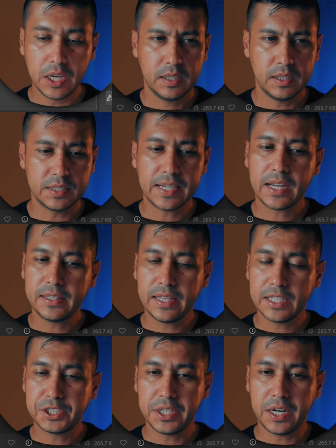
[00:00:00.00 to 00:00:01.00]
The second thing
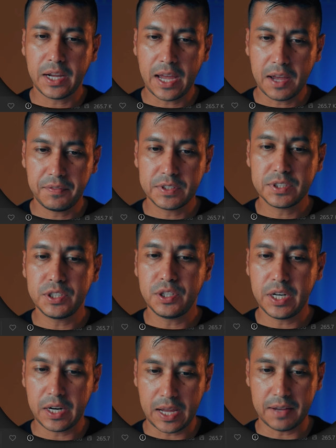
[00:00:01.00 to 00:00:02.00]
that you need to have is you
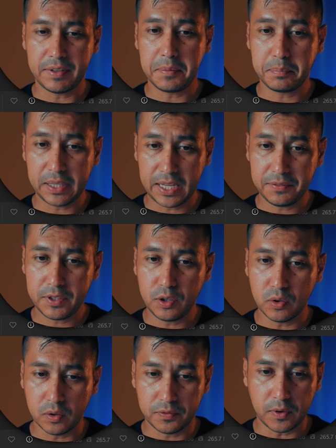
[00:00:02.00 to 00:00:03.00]
need to have a plan view
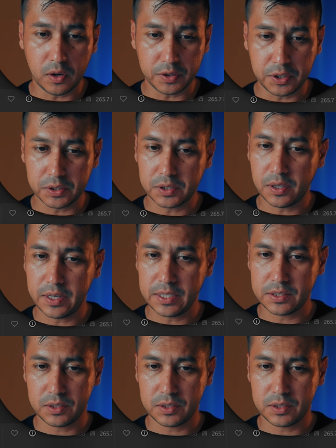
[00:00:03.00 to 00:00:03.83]
of all your targets.